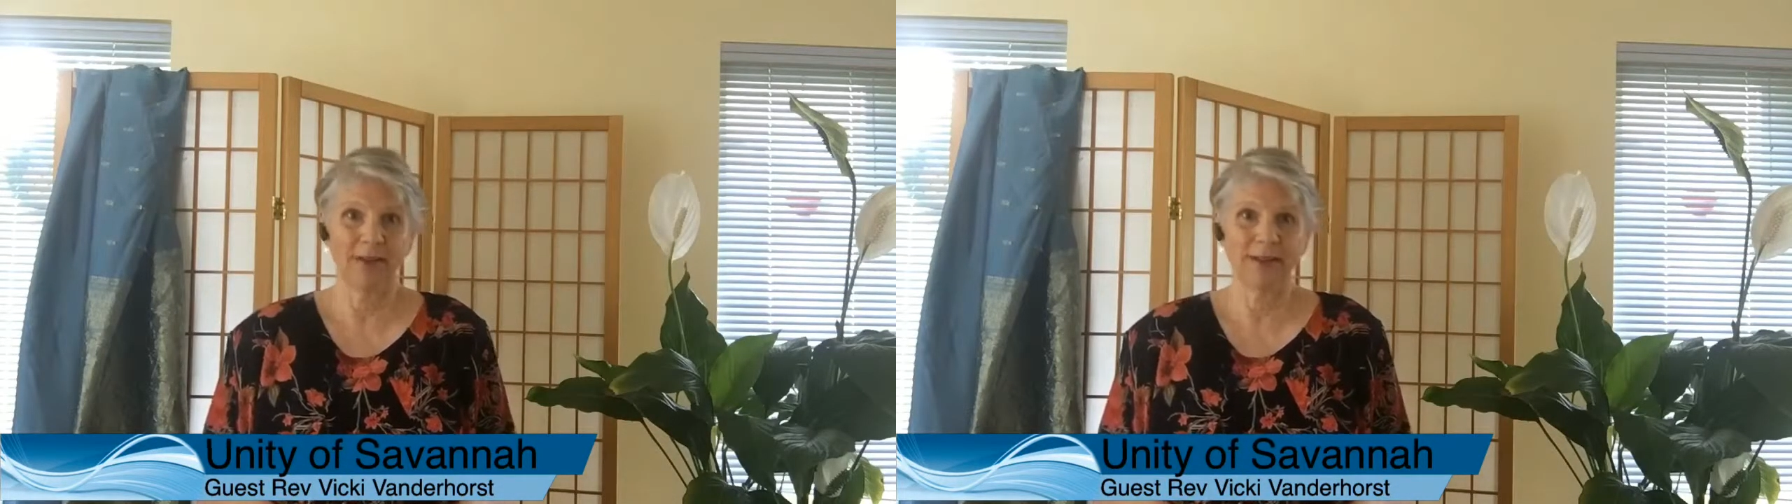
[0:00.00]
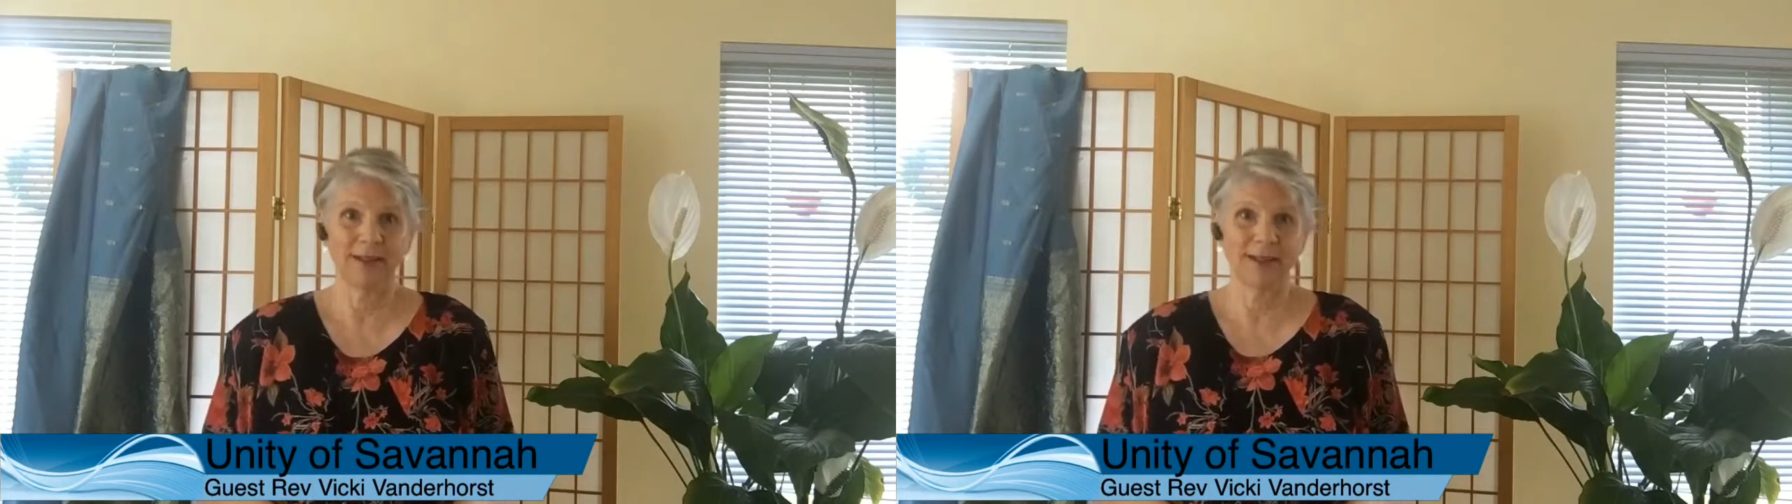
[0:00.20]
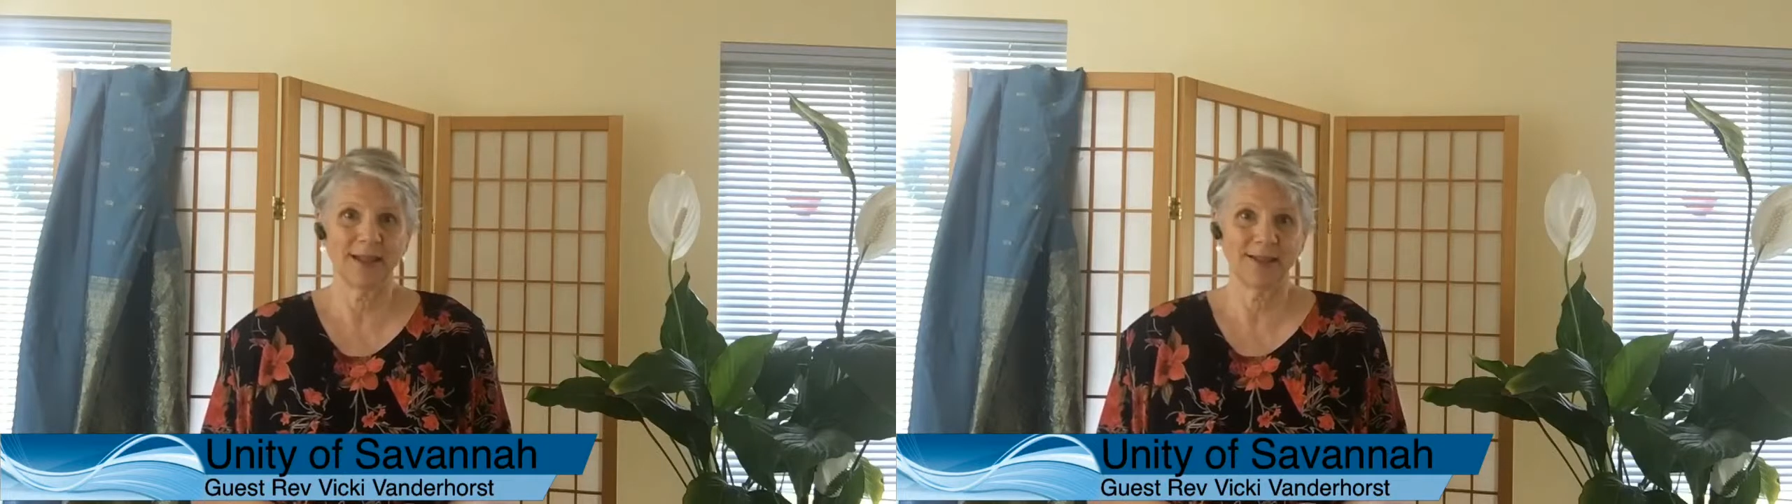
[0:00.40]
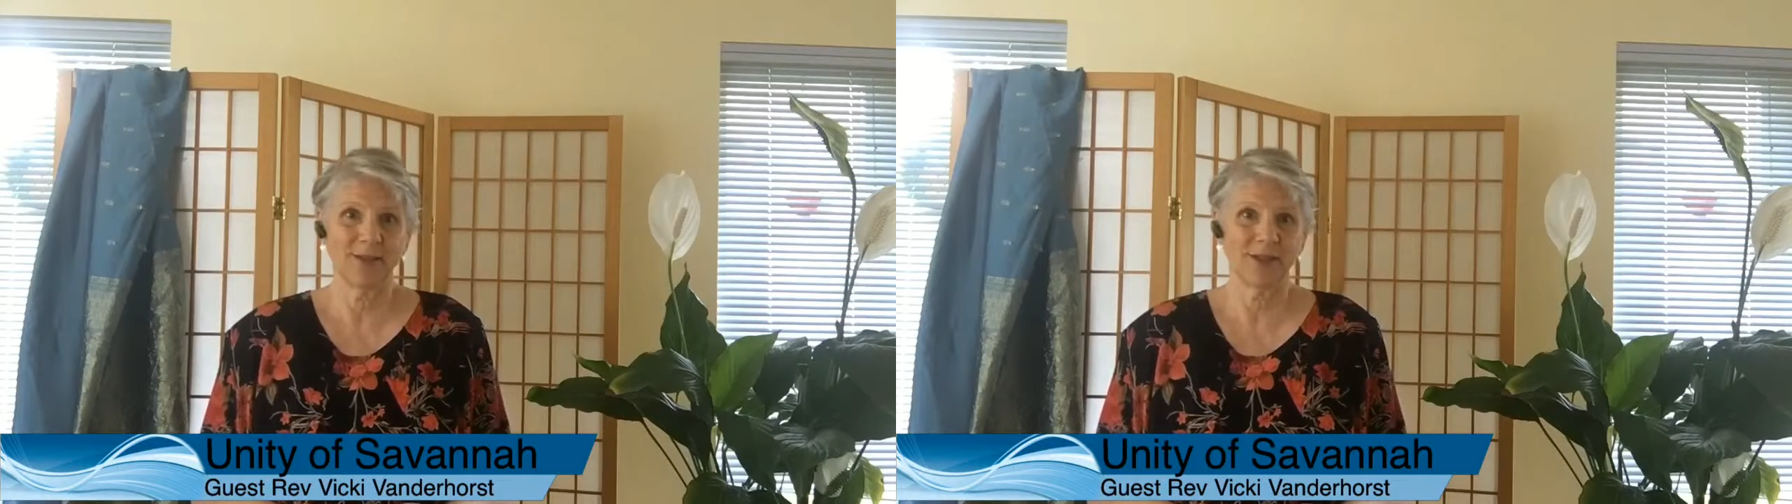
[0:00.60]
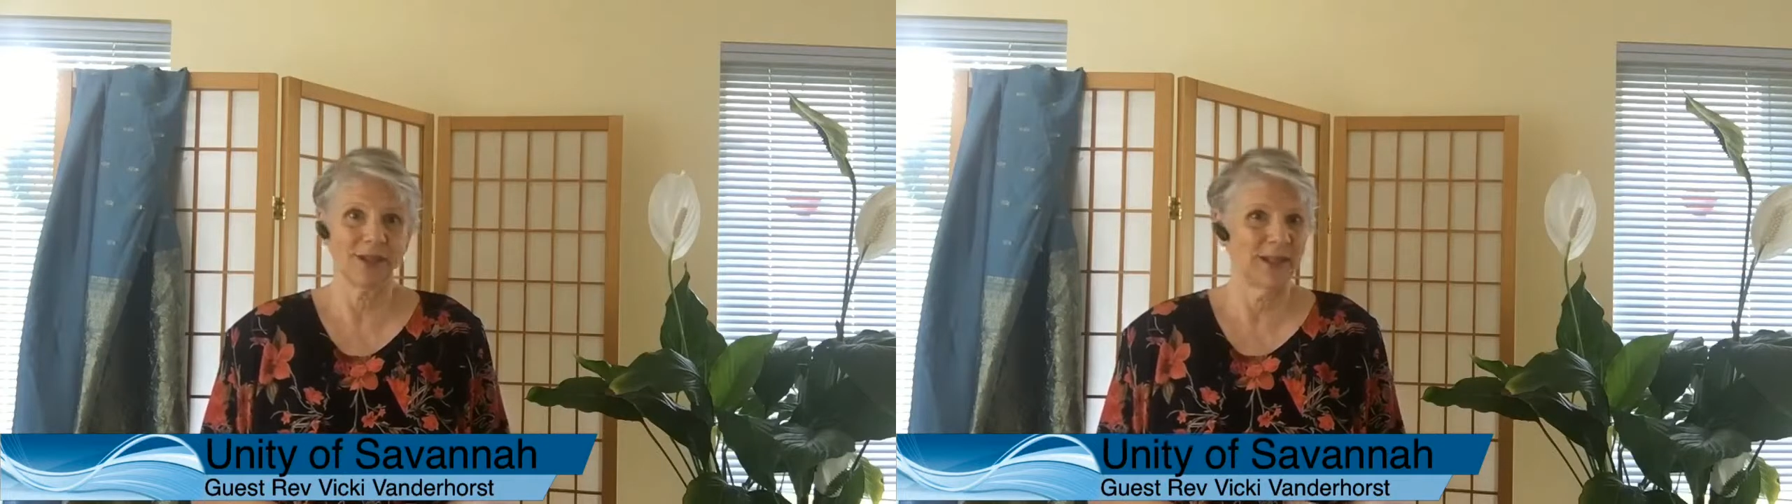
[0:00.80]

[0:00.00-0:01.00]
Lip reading: in the desert,